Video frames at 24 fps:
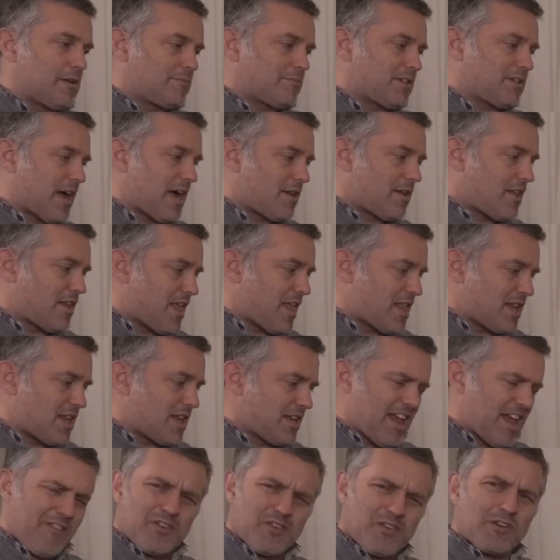them down, and then
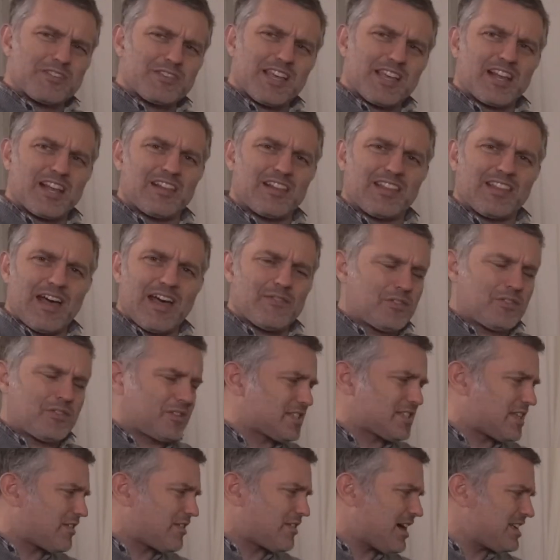it never goes out of level
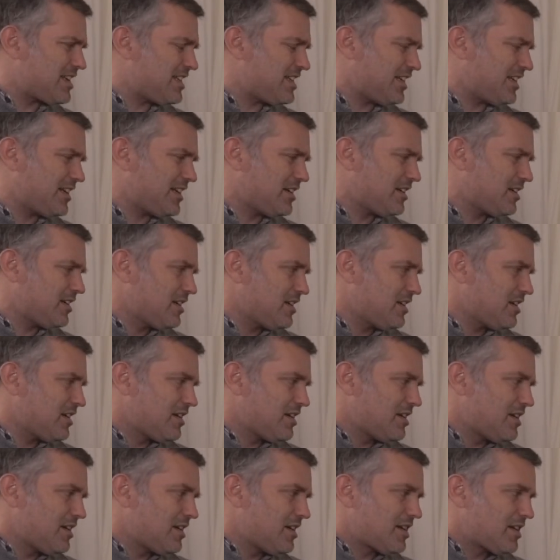is their idea.
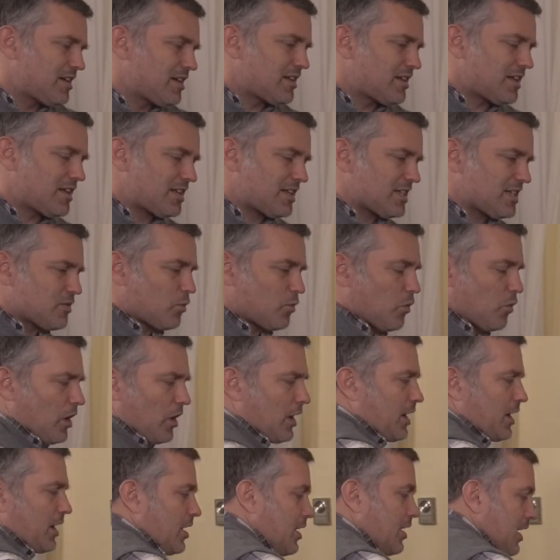That doesn't
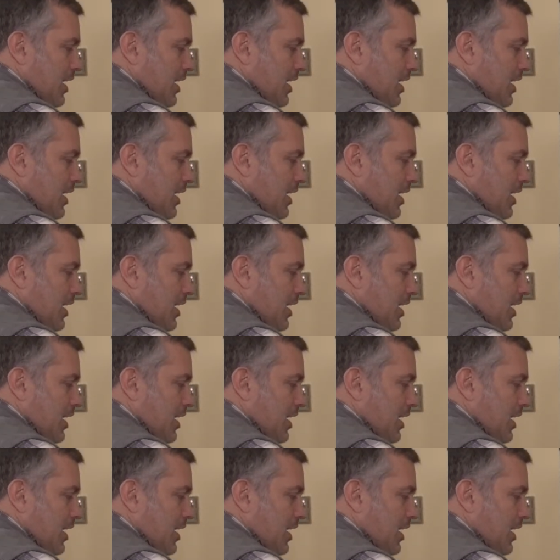work.